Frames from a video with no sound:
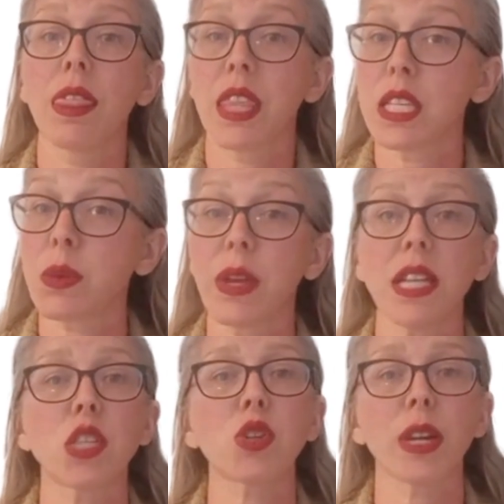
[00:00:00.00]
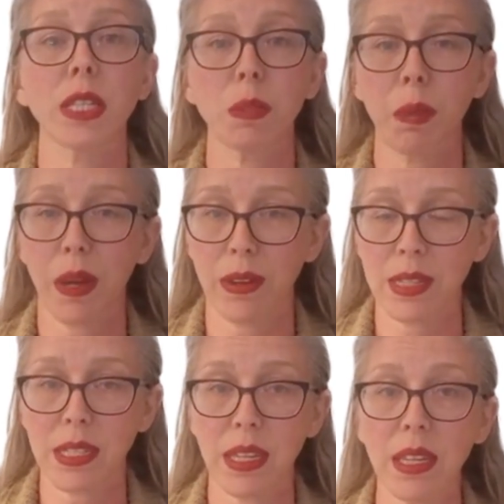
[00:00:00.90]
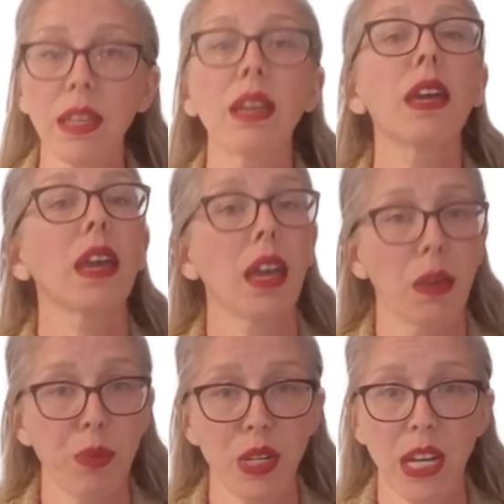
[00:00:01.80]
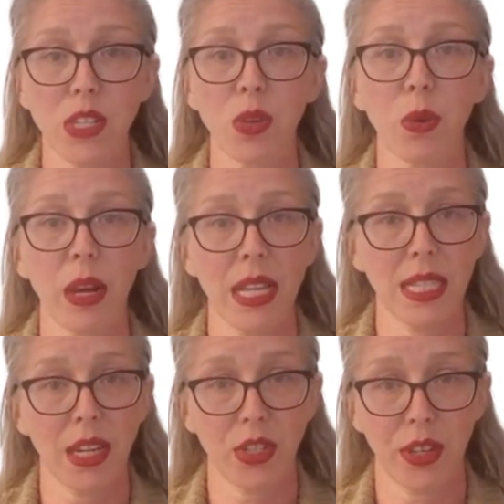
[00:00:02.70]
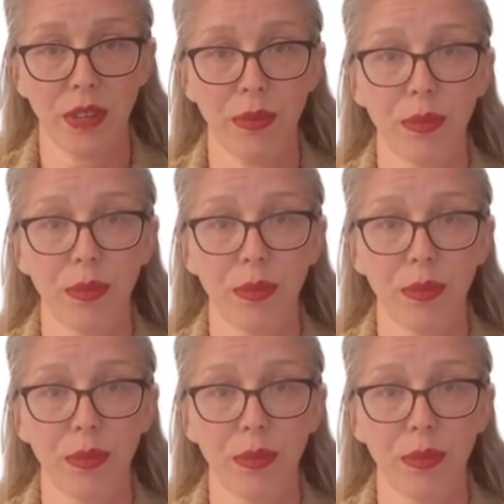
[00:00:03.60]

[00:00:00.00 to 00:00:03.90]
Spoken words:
This creates transparency and protects your organization.